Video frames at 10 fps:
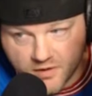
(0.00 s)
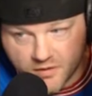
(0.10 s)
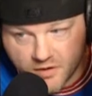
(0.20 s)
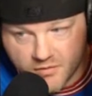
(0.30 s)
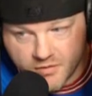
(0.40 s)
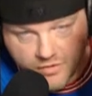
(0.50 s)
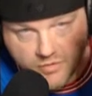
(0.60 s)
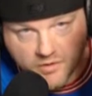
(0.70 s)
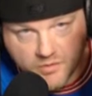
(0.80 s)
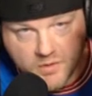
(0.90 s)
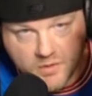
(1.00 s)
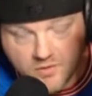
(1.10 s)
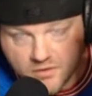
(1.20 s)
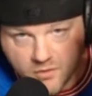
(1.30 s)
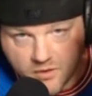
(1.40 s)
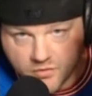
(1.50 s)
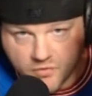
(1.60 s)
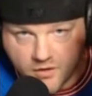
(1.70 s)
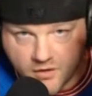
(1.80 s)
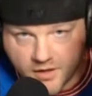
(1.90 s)
cover should really speak to you as
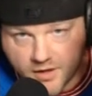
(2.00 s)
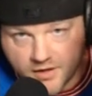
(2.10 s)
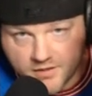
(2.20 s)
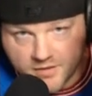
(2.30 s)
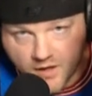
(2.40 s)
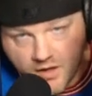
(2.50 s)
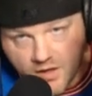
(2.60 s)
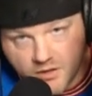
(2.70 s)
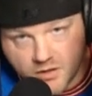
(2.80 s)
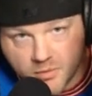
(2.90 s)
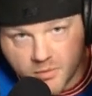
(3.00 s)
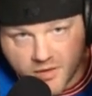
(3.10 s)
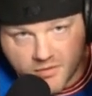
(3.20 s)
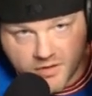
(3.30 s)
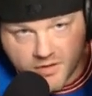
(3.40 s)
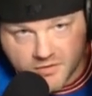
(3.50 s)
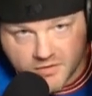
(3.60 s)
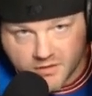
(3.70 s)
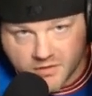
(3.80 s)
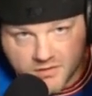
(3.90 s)
far as what that final
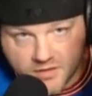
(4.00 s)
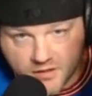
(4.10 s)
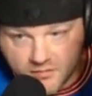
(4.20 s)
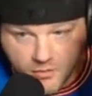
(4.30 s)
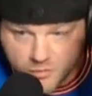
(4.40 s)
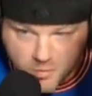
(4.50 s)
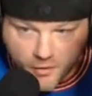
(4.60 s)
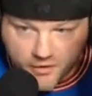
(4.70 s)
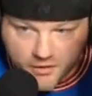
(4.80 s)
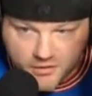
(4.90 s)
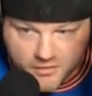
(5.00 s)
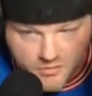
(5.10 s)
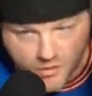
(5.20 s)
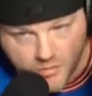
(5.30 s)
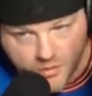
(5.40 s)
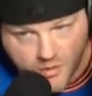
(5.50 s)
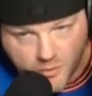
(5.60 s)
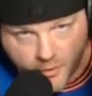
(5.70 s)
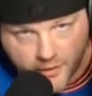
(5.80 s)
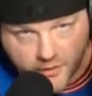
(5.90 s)
scene looks like. No
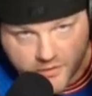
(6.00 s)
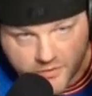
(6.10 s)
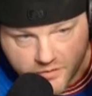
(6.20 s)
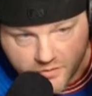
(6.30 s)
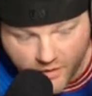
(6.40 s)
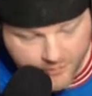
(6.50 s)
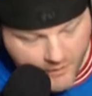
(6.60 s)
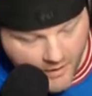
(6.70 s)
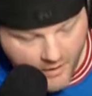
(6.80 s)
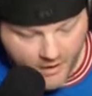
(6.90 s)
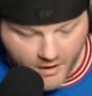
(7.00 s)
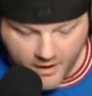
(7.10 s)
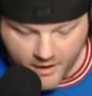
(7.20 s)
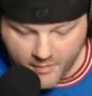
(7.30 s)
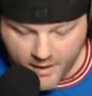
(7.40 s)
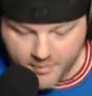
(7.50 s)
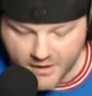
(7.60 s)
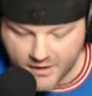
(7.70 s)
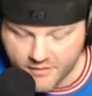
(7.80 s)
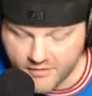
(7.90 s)
spoilers. So happy
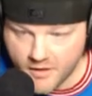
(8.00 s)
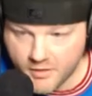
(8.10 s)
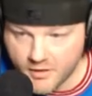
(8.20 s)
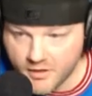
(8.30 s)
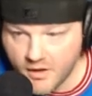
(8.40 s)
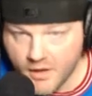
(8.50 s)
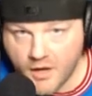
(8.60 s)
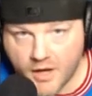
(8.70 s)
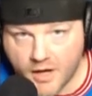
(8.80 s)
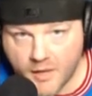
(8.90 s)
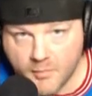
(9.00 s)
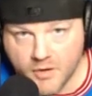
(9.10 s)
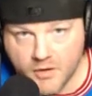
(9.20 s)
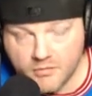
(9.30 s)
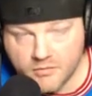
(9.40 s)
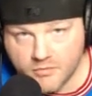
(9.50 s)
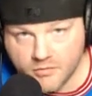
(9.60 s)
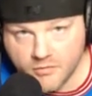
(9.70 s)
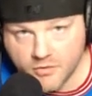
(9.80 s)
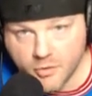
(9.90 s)
to have that one.
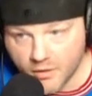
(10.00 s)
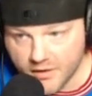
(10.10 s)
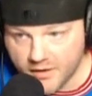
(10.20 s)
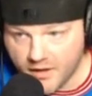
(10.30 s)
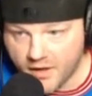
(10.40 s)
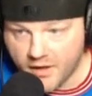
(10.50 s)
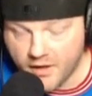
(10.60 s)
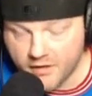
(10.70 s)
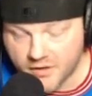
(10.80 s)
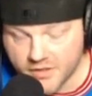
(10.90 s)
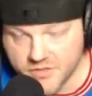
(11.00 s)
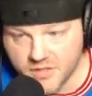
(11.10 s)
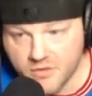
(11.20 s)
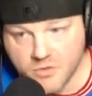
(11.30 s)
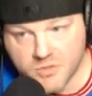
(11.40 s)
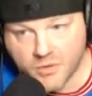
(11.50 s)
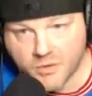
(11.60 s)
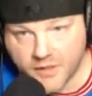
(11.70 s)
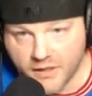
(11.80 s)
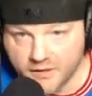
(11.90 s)
New one, or I should say, new
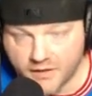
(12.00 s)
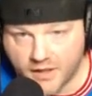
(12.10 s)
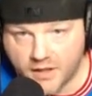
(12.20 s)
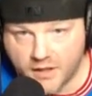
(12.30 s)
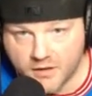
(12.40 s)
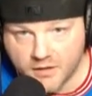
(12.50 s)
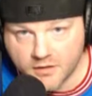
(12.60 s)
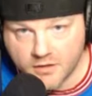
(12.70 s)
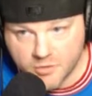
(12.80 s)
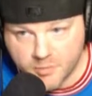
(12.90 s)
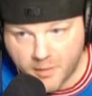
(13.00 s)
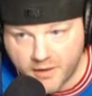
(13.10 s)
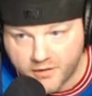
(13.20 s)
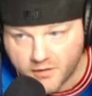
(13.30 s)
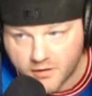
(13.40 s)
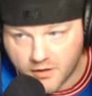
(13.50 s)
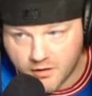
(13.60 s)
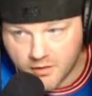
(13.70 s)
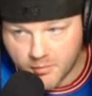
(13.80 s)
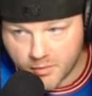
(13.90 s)
story. Ghost Spider
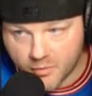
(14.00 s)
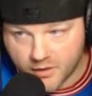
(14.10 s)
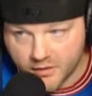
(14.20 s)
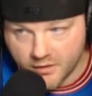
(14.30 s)
number 1.